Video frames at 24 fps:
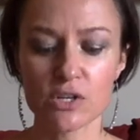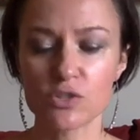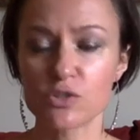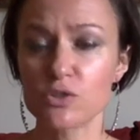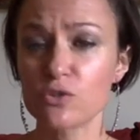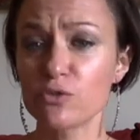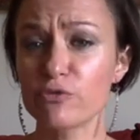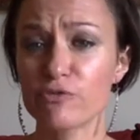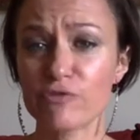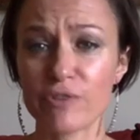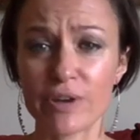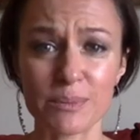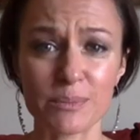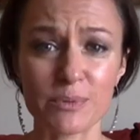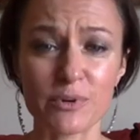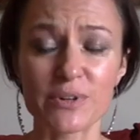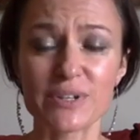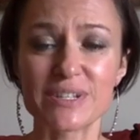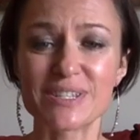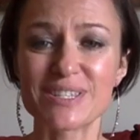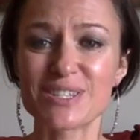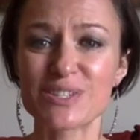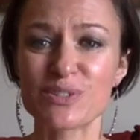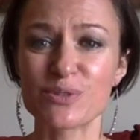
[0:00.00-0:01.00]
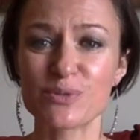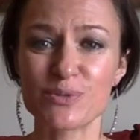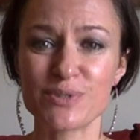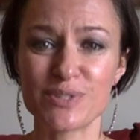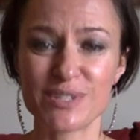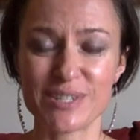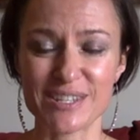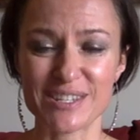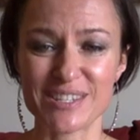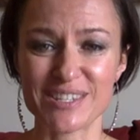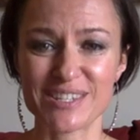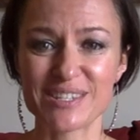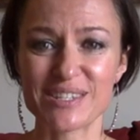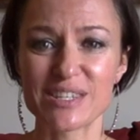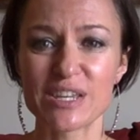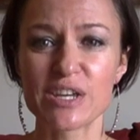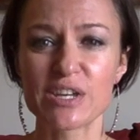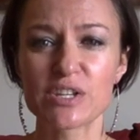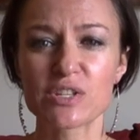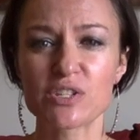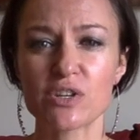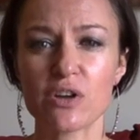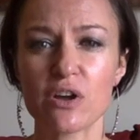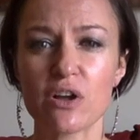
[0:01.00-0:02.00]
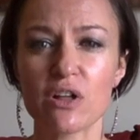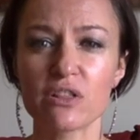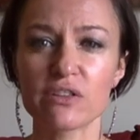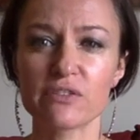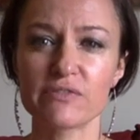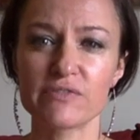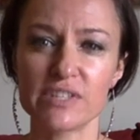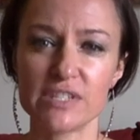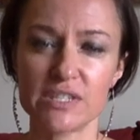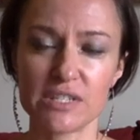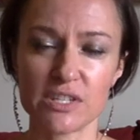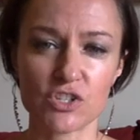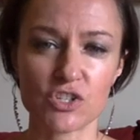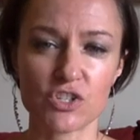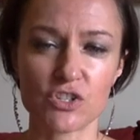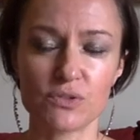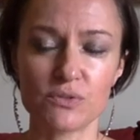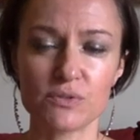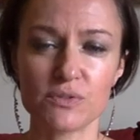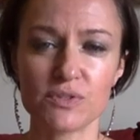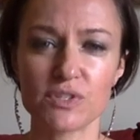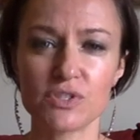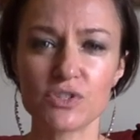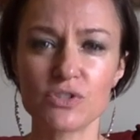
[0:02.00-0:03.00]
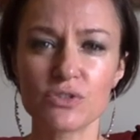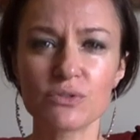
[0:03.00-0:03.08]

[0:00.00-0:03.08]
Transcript: to fibroids, to cysts, to all of these issues,